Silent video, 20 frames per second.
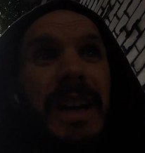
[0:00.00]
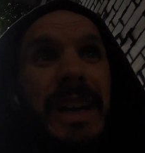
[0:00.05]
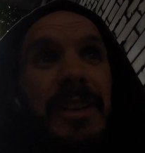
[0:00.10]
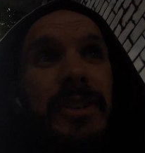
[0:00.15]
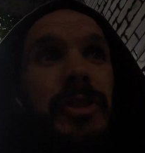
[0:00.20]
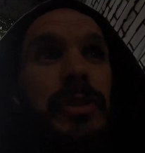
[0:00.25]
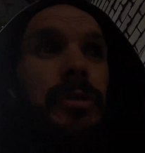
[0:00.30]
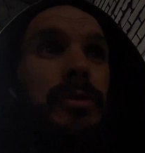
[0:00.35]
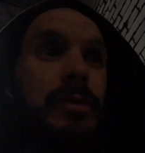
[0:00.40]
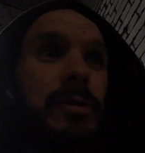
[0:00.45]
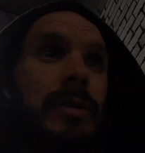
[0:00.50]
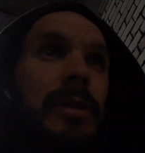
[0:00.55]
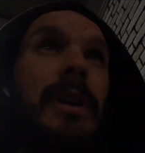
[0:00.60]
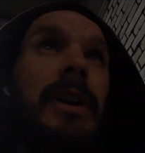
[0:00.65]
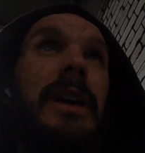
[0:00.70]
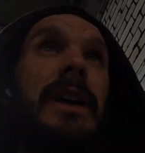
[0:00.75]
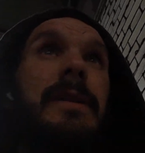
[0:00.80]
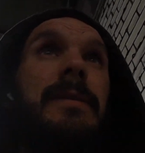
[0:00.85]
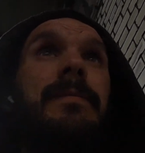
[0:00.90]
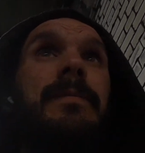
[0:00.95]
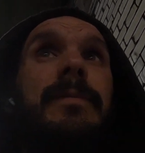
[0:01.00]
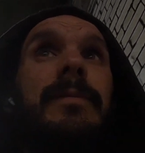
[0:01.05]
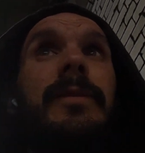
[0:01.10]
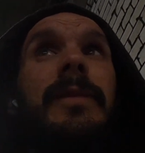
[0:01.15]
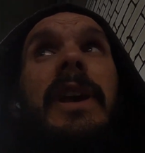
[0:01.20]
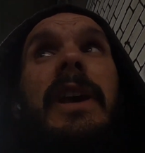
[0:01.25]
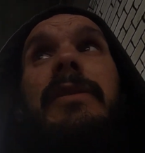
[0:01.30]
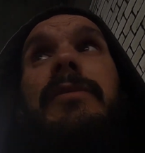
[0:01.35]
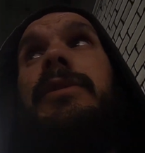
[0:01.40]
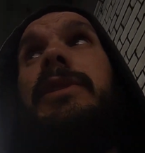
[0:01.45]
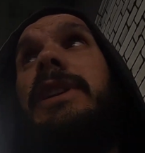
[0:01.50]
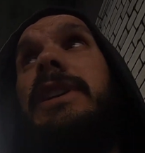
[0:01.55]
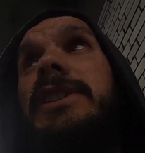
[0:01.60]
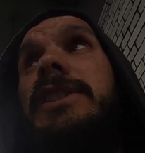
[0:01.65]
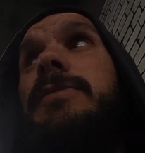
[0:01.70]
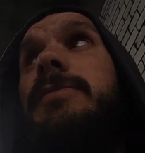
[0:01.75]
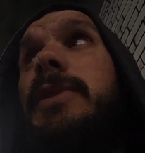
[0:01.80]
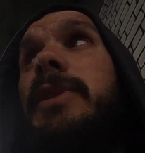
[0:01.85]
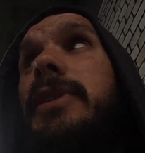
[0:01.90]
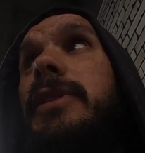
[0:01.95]
at all. Yeah, really
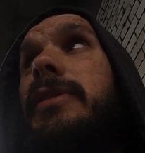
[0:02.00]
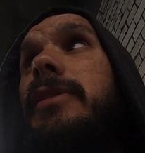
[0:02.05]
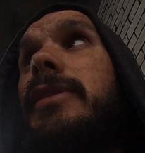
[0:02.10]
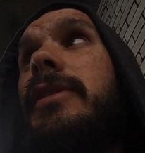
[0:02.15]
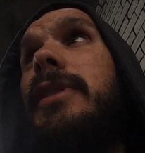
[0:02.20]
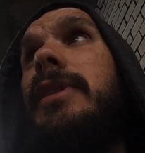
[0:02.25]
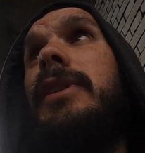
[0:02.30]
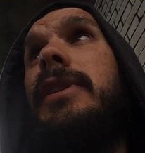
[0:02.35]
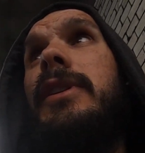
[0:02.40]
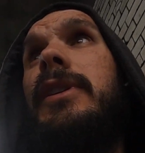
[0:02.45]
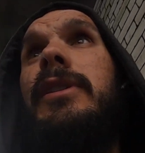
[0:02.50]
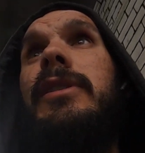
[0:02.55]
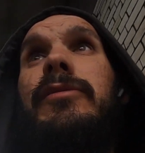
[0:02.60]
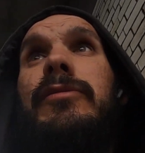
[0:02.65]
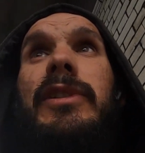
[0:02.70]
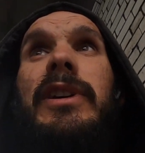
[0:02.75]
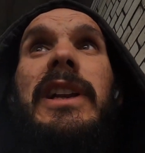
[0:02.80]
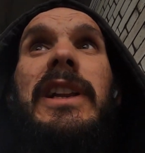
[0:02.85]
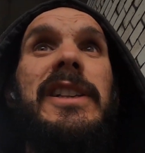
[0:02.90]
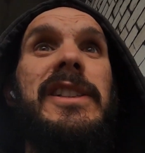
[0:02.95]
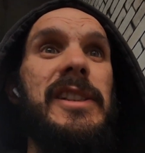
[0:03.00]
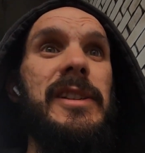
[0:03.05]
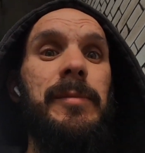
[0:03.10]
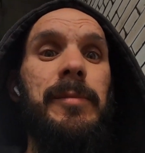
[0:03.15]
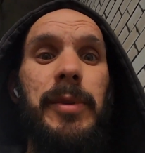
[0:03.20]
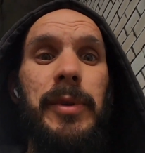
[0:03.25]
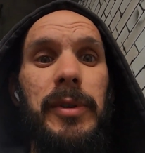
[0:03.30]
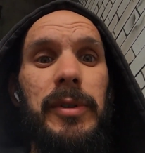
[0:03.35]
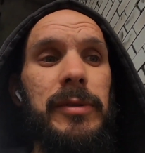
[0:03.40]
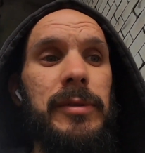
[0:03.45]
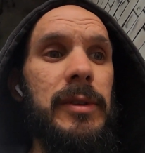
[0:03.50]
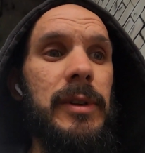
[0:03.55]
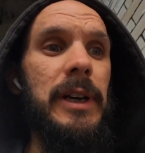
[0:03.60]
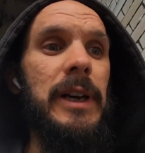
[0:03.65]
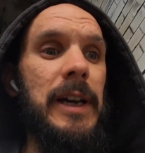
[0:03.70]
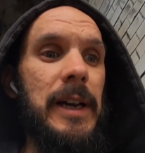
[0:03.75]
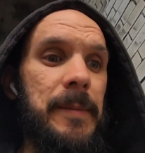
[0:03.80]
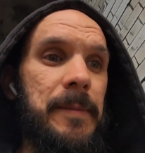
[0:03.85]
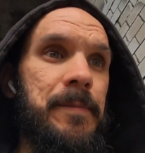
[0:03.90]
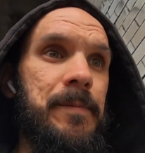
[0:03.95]
smooth, really simple.
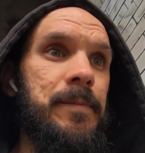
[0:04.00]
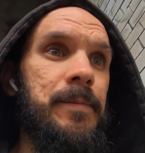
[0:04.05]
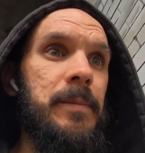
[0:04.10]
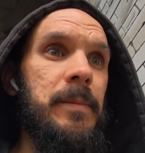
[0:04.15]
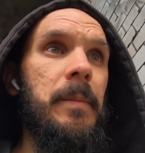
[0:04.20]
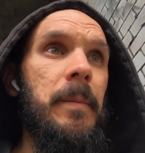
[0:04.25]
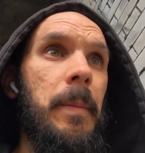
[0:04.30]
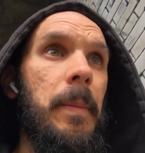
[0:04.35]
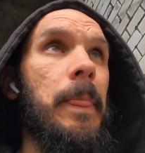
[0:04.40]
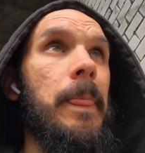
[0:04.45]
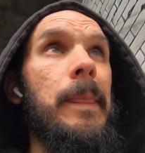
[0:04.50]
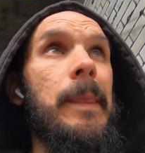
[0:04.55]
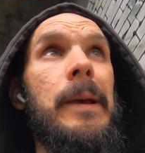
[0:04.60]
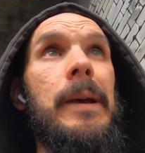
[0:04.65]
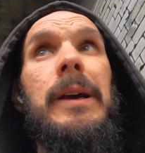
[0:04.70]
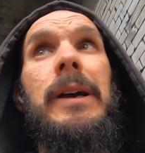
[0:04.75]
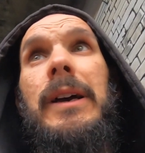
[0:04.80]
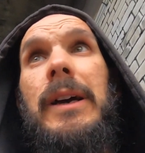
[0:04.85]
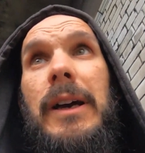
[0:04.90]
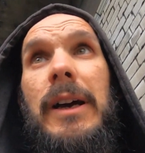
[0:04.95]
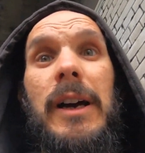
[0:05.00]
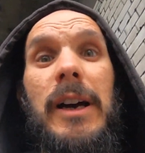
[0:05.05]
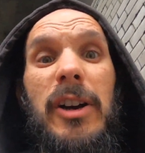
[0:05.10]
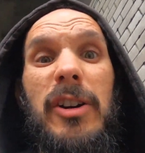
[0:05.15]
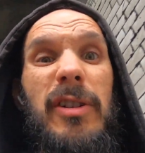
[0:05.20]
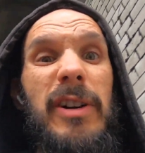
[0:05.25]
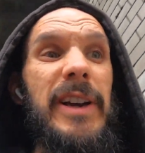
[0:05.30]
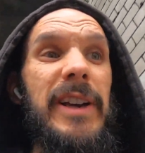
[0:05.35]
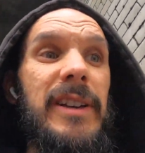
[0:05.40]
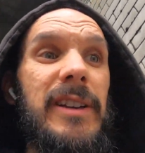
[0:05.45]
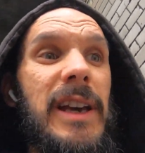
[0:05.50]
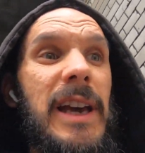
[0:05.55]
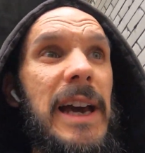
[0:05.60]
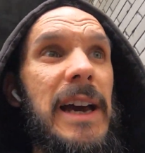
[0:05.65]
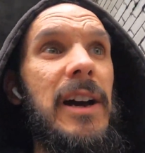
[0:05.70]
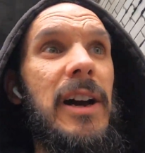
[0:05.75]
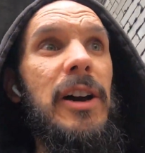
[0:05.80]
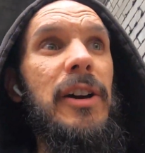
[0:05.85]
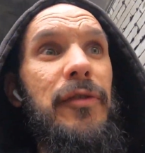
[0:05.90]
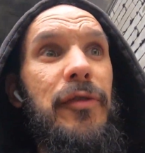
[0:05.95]
A great,
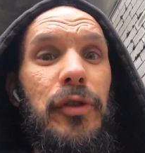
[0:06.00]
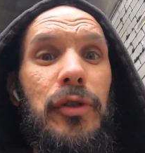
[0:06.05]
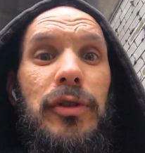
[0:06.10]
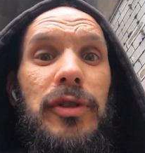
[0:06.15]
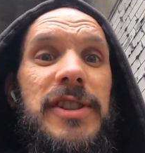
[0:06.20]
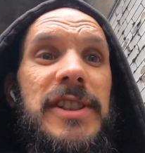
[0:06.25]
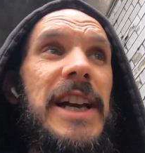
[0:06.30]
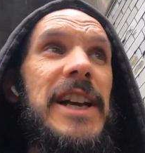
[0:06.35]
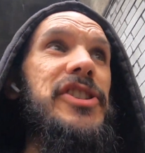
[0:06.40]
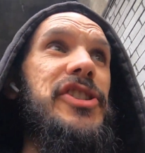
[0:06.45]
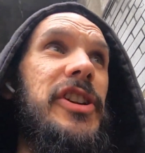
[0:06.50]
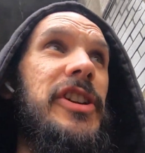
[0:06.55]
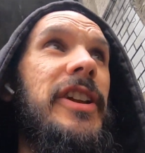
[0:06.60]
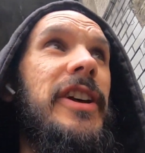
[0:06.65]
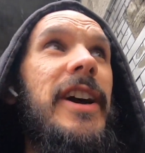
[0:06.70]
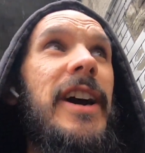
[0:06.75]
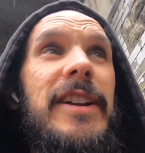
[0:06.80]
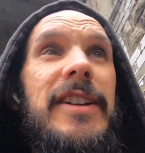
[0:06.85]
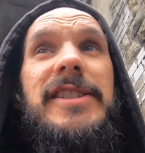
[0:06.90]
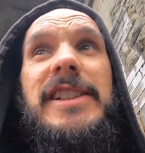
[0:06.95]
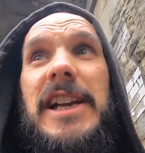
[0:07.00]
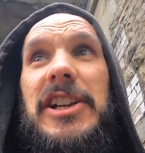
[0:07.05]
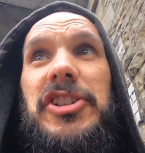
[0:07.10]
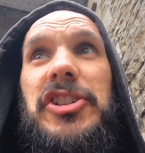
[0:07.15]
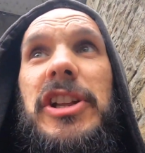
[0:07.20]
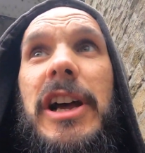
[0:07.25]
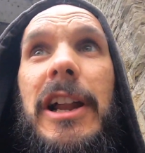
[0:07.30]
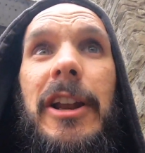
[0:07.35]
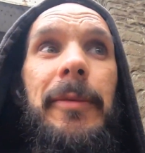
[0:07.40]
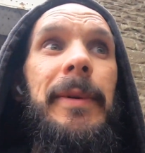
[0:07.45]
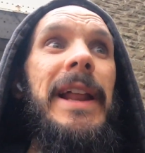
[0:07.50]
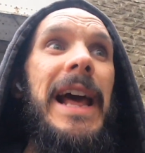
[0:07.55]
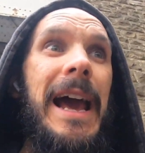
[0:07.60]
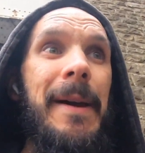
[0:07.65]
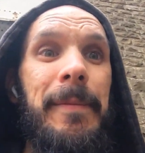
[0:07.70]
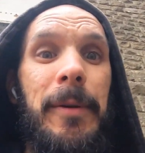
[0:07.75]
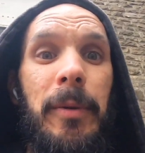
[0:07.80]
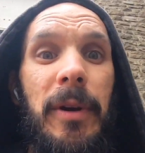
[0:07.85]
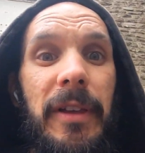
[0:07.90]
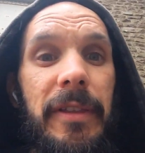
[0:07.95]
overall session. The kind of session that I would have been
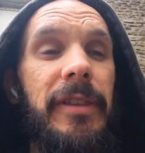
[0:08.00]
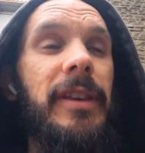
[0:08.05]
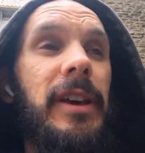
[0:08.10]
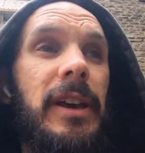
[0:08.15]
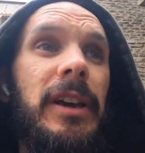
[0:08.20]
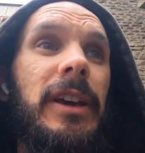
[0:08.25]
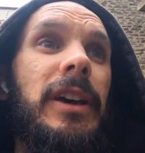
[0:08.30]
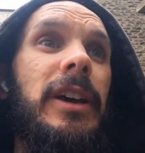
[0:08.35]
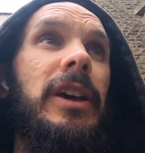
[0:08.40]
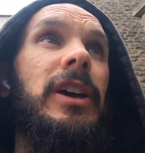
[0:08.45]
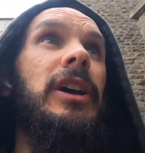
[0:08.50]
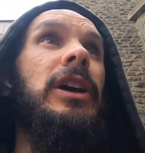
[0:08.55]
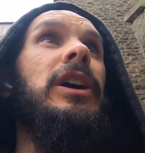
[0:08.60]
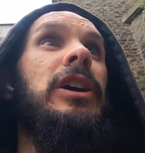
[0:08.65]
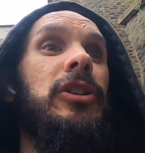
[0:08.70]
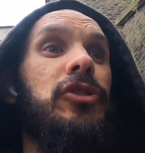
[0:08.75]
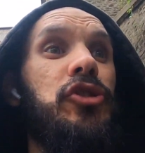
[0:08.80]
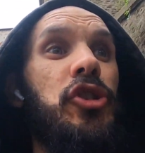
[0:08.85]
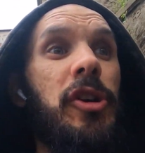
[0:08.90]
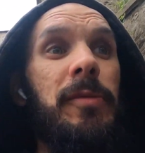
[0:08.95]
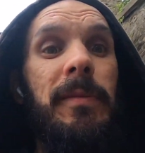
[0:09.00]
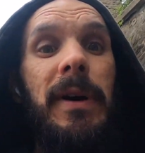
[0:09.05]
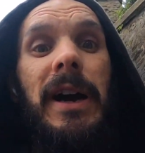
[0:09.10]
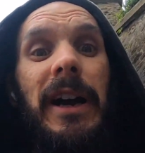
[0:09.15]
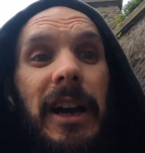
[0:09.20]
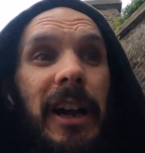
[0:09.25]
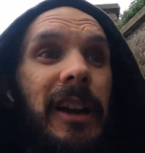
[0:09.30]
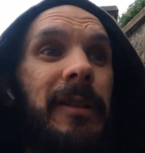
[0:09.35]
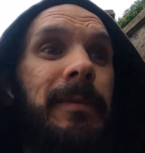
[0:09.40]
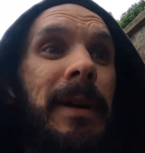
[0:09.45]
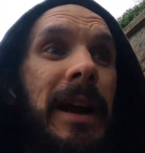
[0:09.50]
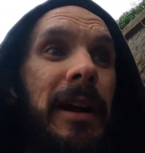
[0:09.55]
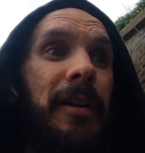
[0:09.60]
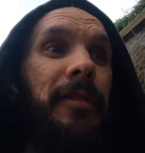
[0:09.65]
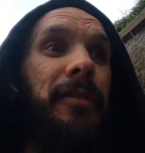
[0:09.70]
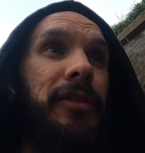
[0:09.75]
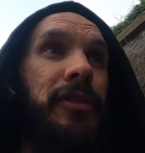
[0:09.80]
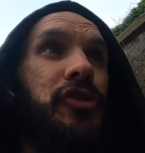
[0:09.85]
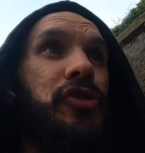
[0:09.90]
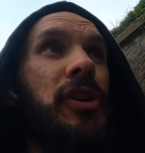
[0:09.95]
happy with during my kind of
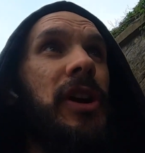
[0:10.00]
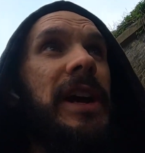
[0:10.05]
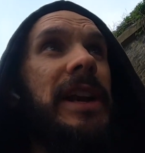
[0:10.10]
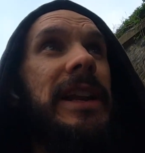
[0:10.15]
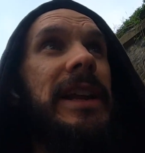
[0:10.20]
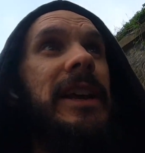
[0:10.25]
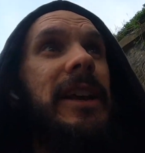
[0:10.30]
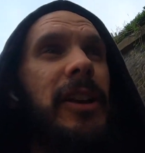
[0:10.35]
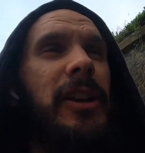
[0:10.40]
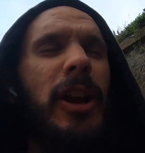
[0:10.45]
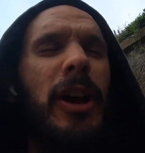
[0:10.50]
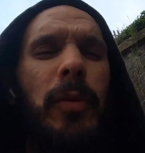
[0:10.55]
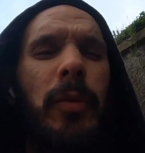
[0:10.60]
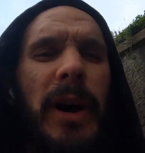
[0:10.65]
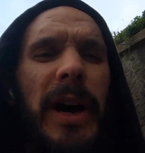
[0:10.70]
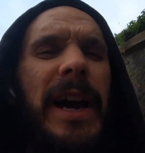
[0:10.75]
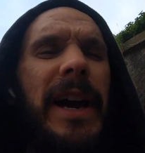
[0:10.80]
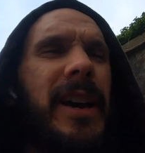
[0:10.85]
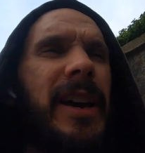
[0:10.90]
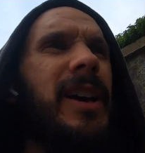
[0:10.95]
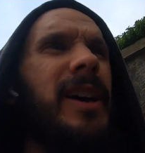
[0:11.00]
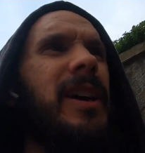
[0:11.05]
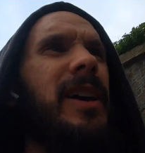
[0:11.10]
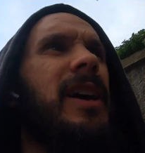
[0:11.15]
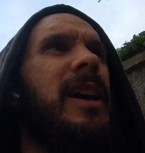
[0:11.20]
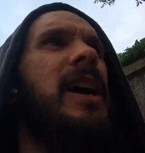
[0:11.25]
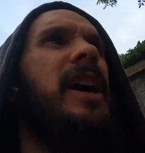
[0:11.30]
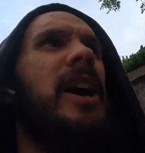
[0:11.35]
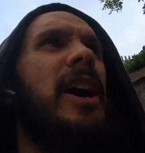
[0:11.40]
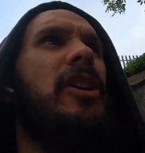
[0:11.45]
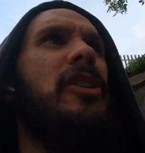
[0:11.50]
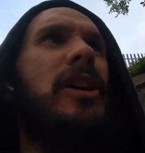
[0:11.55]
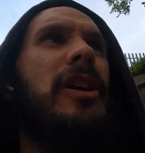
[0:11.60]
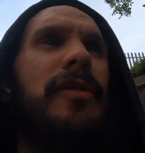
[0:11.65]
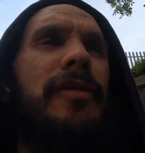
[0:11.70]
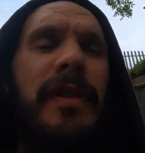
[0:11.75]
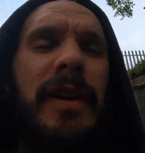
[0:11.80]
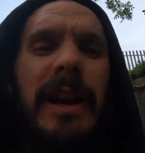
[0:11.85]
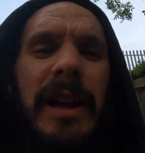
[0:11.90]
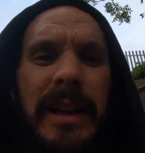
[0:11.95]
marathon training, you know, where you don't
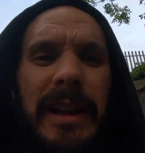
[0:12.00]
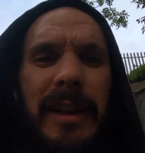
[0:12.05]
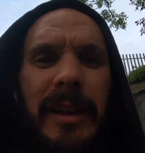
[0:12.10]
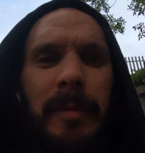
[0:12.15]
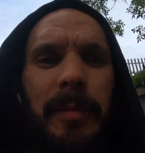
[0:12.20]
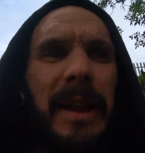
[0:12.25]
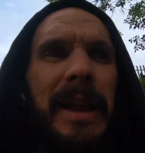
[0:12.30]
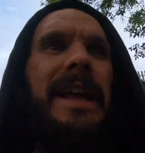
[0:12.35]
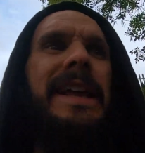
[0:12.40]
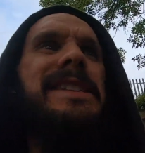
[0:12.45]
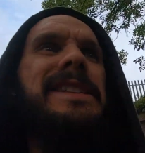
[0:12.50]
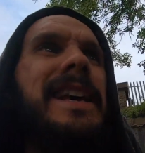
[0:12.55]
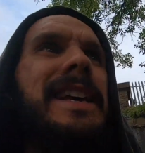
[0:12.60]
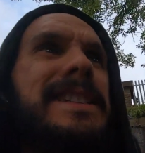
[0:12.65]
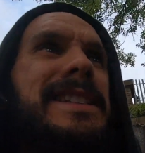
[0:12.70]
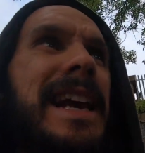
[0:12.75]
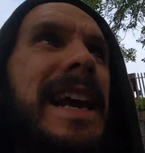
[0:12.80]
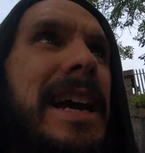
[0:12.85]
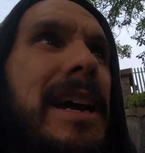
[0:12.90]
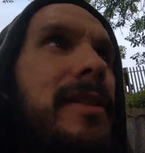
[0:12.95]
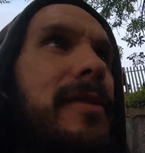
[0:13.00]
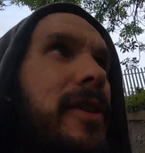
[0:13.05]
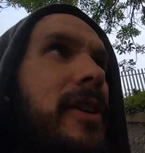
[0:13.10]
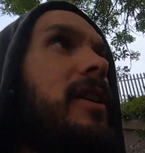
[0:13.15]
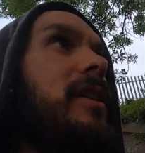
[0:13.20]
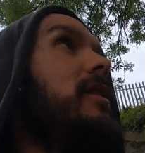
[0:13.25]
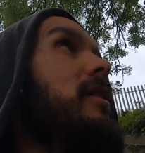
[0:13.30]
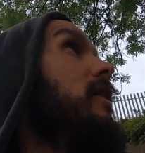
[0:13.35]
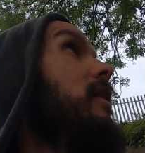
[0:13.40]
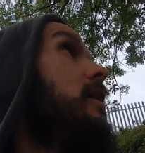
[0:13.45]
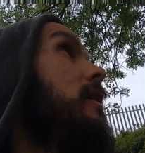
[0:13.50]
feel like it completely takes it out of you,